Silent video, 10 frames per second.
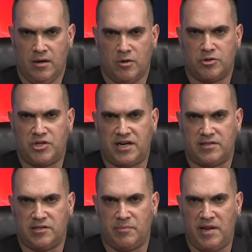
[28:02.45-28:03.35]
Also, check out
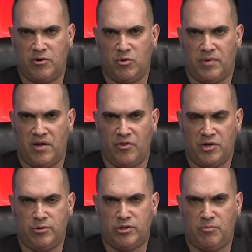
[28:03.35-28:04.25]
the Hudson Media Group on their
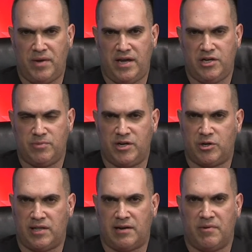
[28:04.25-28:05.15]
YouTube page. Make
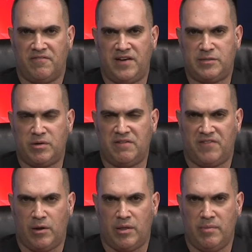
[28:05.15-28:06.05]
sure you like them on Facebook and
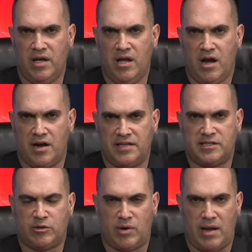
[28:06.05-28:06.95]
follow them on
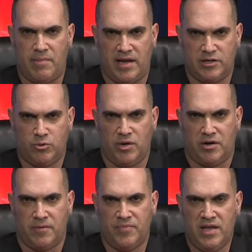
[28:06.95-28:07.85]
Instagram and
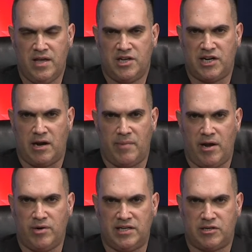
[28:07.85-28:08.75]
Twitter. Check out my
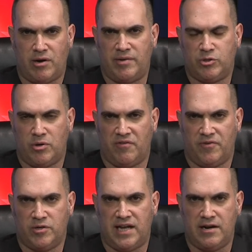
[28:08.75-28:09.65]
own Instagram and Twitter,
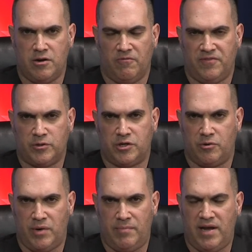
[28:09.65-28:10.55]
folks, at No
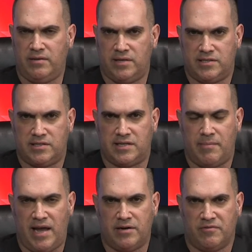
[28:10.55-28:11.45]
Uribe. It's the
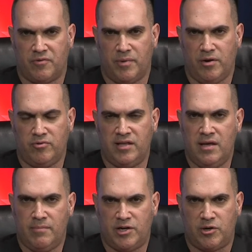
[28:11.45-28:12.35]
same handle for both.
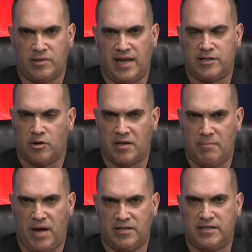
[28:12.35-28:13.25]
Make sure you like Talking
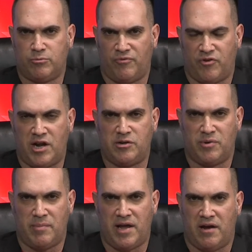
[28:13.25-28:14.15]
Politics with Fernando
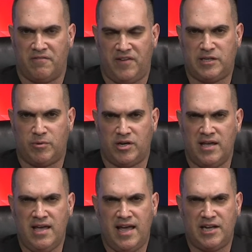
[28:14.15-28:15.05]
Uribe on Facebook.
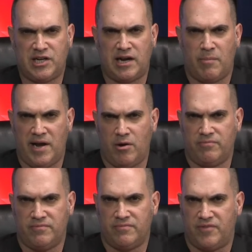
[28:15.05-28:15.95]
And check out my
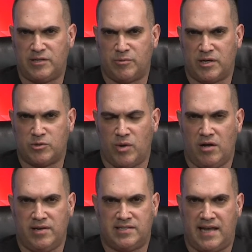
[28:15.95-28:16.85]
own Facebook as
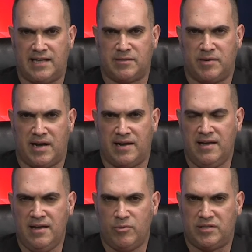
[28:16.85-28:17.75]
well. It's the handsome guy
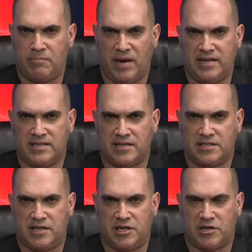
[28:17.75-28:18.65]
with the Biden Sucks
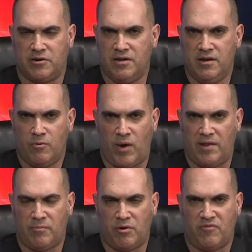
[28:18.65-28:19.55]
t shirt right
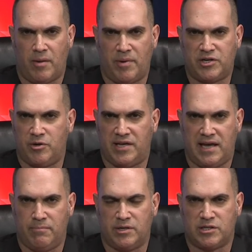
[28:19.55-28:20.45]
in the profile picture. You
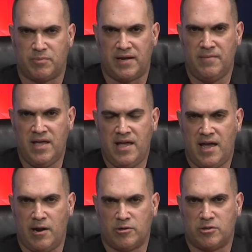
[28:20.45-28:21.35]
can't miss me.
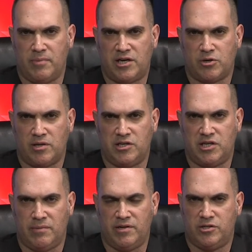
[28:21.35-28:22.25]
And also make sure, ladies and
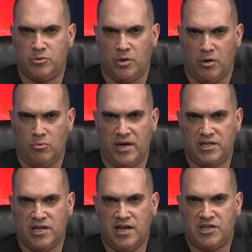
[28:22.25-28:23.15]
gentlemen, to
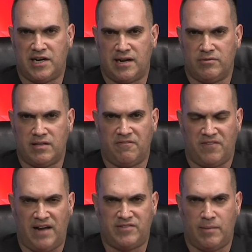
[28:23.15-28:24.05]
always check out the
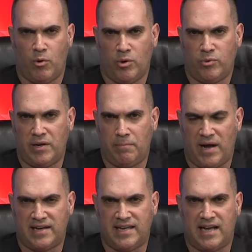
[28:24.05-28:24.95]
five-time award-winning
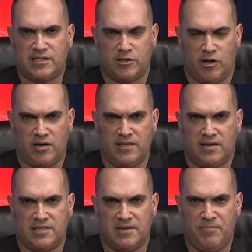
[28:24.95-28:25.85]
podcast, Talking the
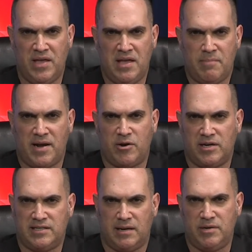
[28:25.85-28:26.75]
Hudson, by going
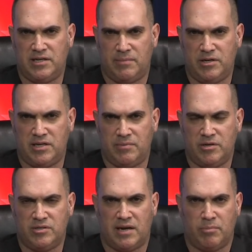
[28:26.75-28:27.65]
to
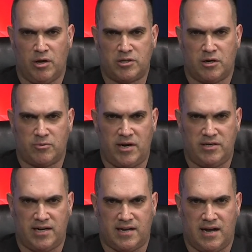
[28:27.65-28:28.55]

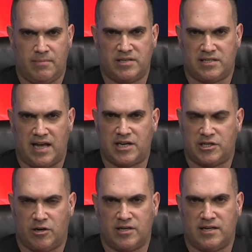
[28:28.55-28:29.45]
www.blogtalkradio.com slash
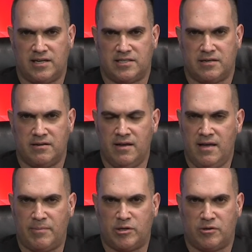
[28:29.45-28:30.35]
Talking the Hudson.
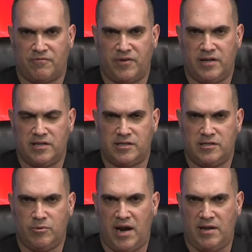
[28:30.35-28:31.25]
Episodes are free to listen
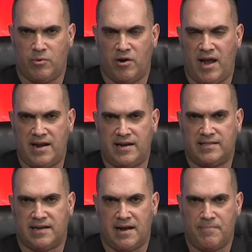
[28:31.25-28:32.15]
to anywhere and
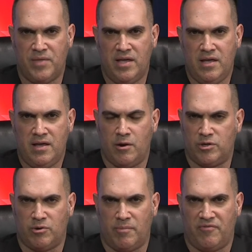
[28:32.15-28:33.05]
anytime. And
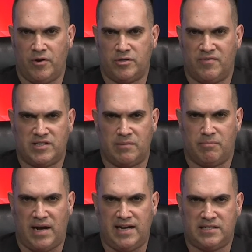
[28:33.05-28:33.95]
always remember, folks, if it's
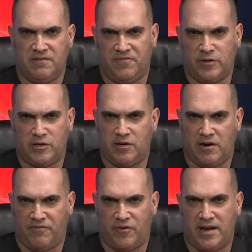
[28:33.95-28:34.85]
unbiased, unfiltered, and
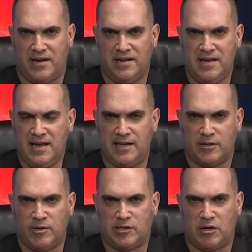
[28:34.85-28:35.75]
unafraid, it's
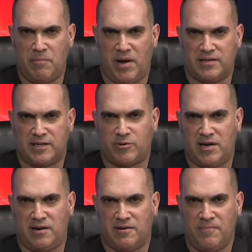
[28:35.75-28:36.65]
always talking politics right
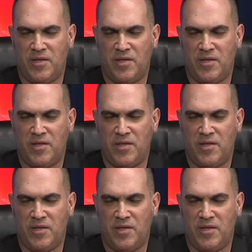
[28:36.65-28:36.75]
here